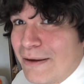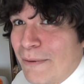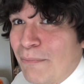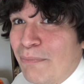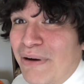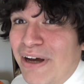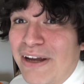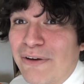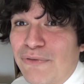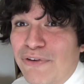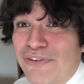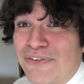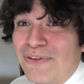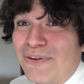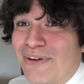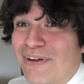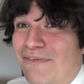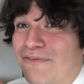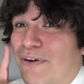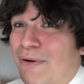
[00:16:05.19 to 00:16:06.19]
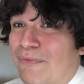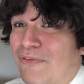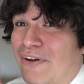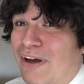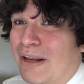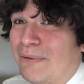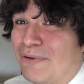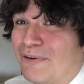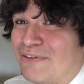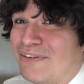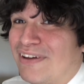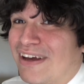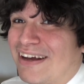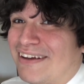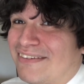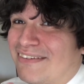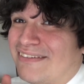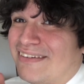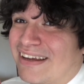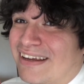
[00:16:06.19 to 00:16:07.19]
But we're still confirmed for Edinburg,
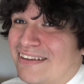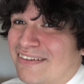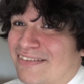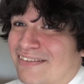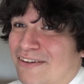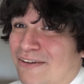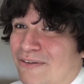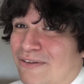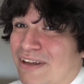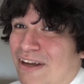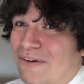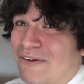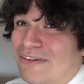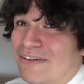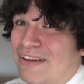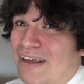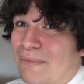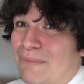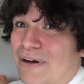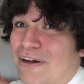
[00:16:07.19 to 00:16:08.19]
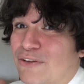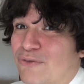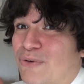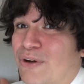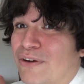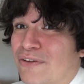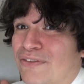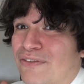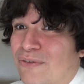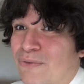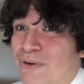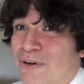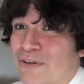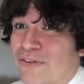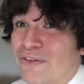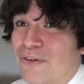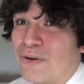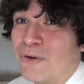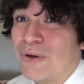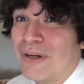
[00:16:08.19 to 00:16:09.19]
Texas. I can still guarantee that much. We are we st we're
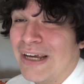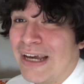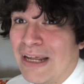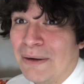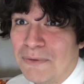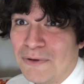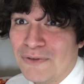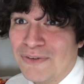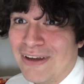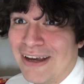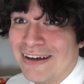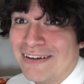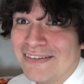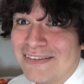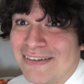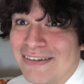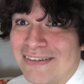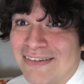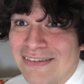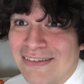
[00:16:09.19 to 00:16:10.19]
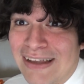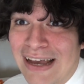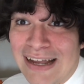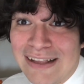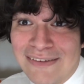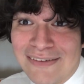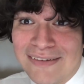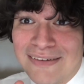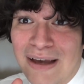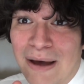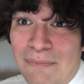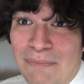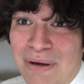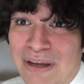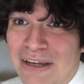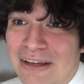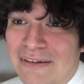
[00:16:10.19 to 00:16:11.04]
still going to Edinburg, Texas. That's a big.